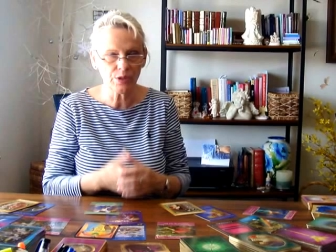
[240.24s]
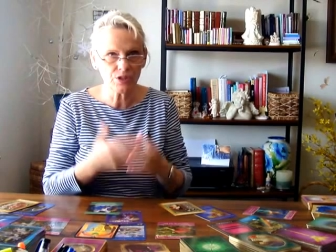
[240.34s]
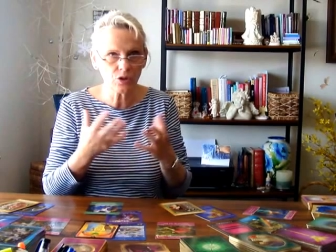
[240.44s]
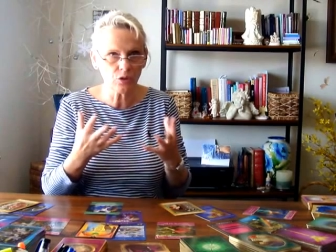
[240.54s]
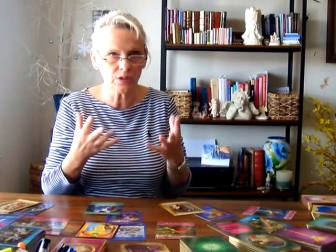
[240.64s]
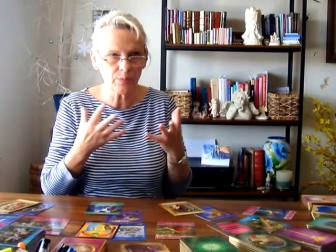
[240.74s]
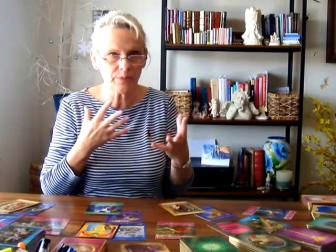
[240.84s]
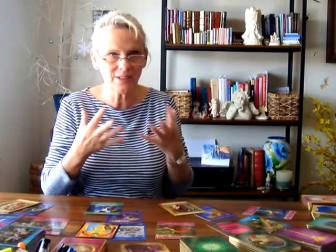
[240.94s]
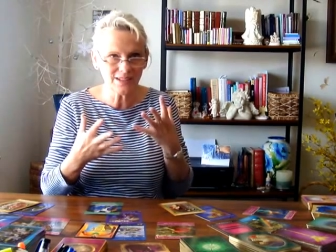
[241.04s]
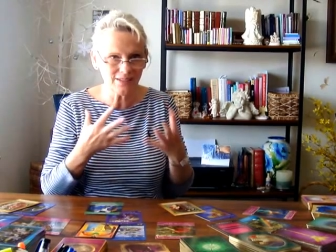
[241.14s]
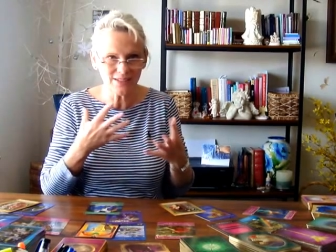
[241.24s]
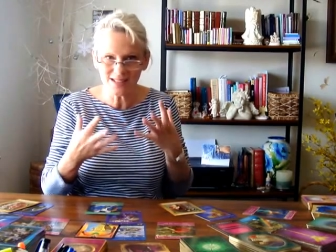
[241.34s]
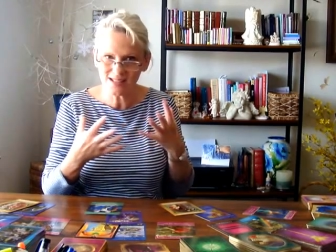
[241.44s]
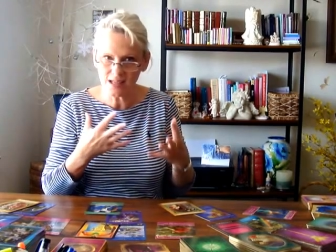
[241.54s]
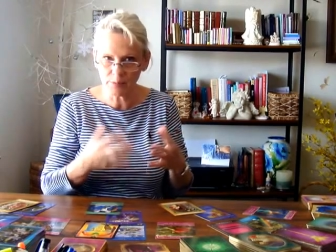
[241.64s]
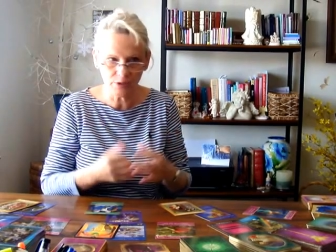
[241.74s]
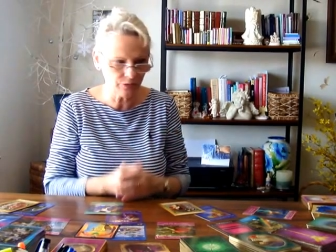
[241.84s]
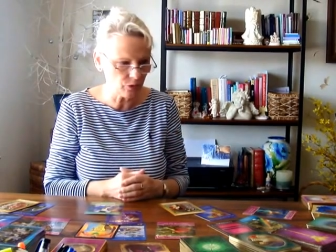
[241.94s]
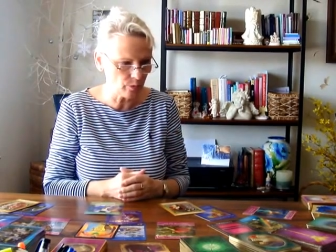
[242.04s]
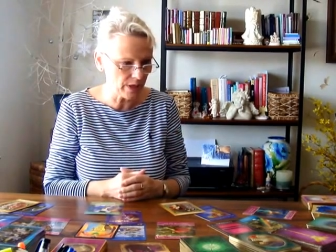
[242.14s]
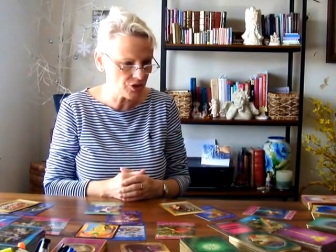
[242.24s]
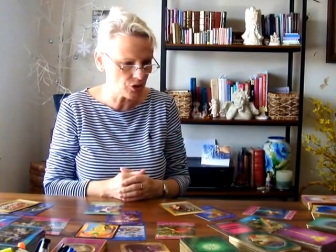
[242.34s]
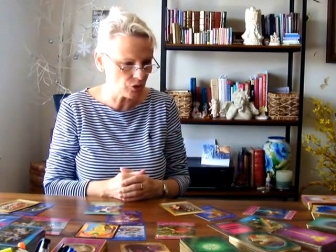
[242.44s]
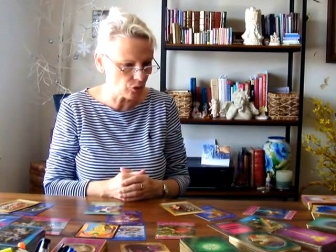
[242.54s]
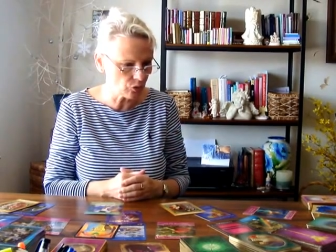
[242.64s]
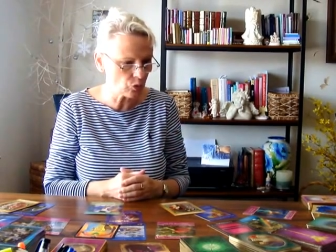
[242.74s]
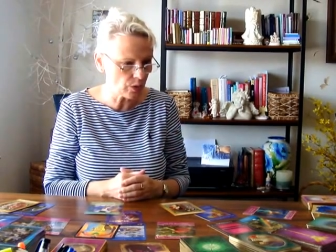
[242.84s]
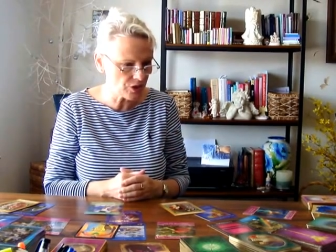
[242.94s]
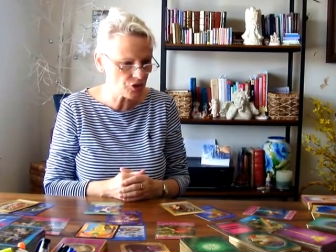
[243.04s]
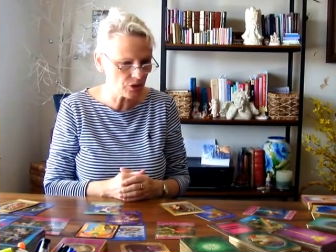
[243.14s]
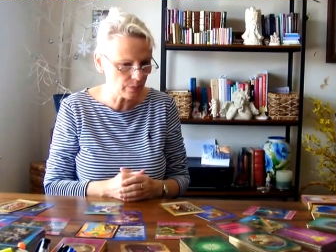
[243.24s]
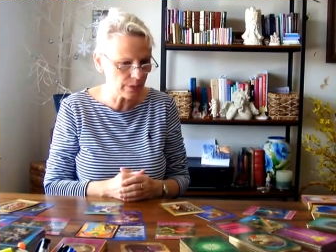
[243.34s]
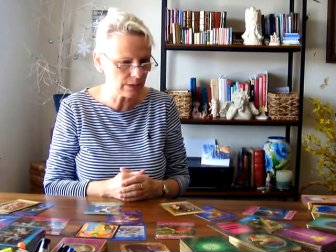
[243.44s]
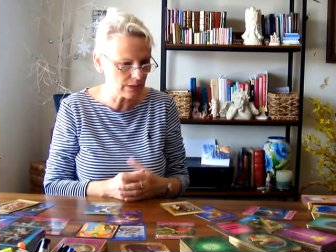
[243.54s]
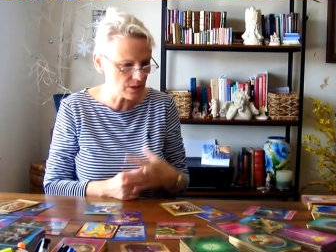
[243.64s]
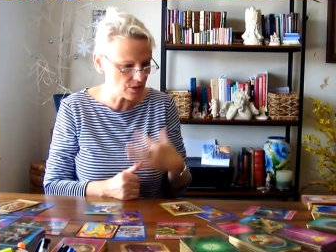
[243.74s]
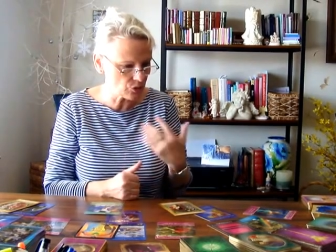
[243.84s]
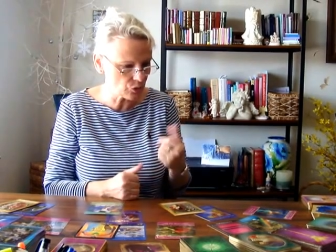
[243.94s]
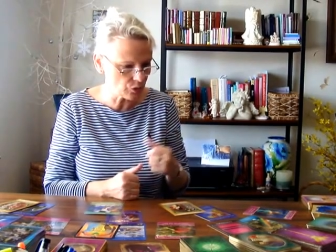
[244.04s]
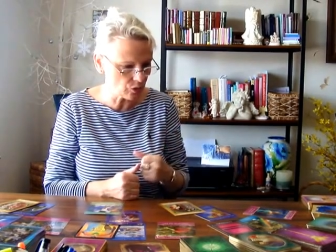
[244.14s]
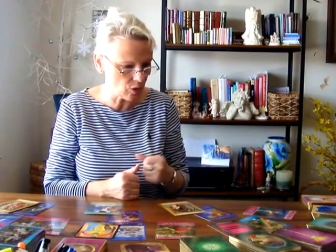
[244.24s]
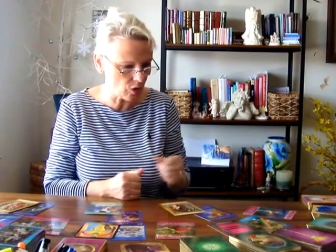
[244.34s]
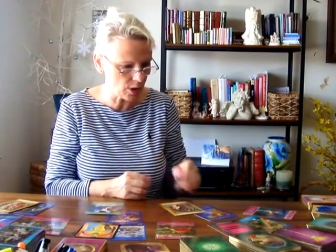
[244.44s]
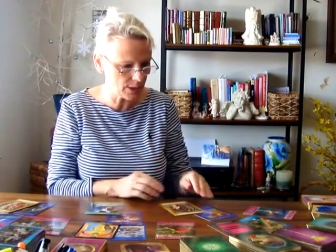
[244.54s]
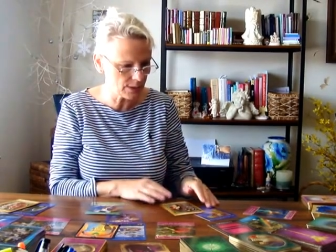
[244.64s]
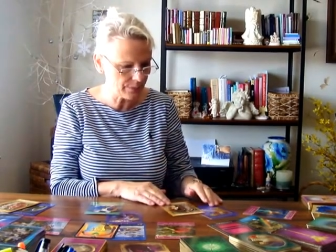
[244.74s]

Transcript: It's going to be given some information. Don't question, but listen to your heart.